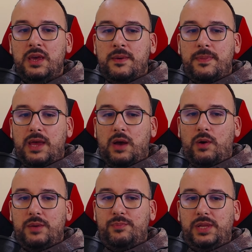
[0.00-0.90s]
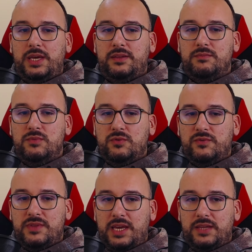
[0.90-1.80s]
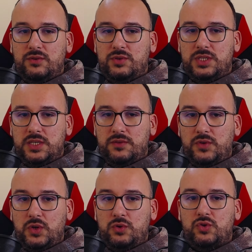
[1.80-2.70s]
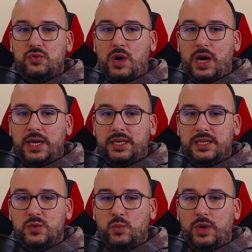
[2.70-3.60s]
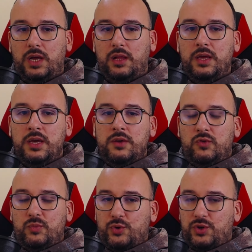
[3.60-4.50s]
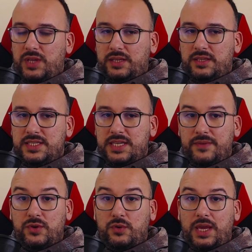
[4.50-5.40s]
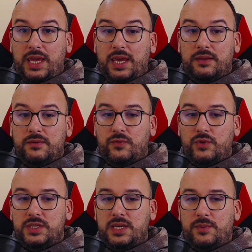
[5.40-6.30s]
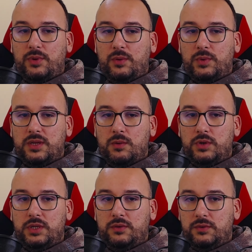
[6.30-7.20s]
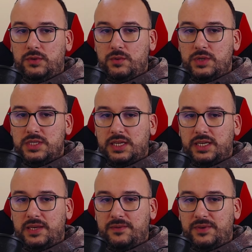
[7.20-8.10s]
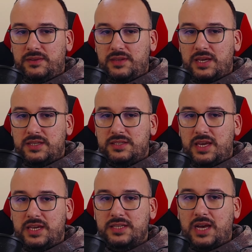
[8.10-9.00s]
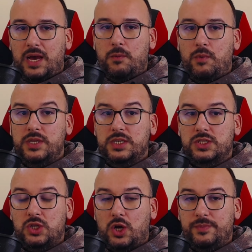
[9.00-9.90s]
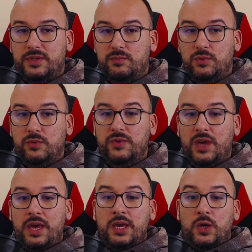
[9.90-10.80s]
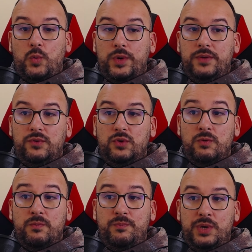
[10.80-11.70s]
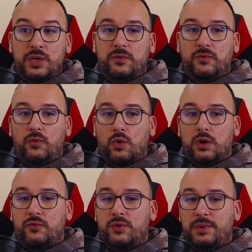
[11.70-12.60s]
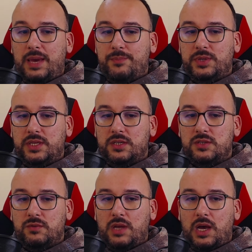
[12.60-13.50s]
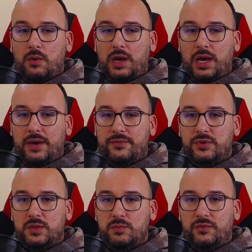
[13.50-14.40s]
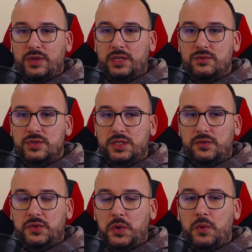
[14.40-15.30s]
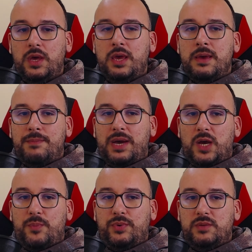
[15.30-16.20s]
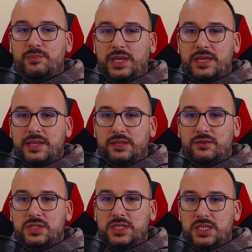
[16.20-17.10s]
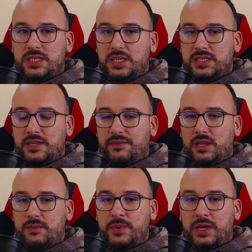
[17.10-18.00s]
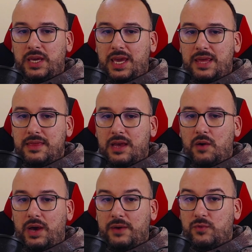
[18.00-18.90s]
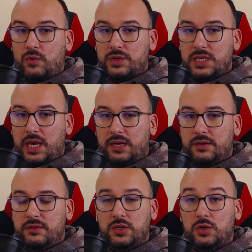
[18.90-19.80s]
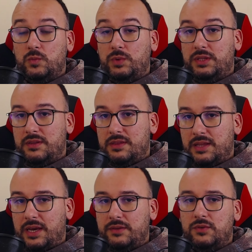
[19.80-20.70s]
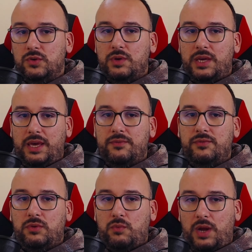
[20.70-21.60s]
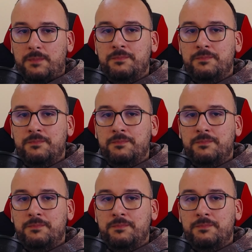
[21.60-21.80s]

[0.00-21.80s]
Now I play the move knight to c2, trying as well to protect the center. And for example, what I wanted to do is, like, if he takes I want to stop the move queen to b4 from happening. So now after the move knight to c2, my opponent played knight to c6 developing, and now of course I continued with knight to f3.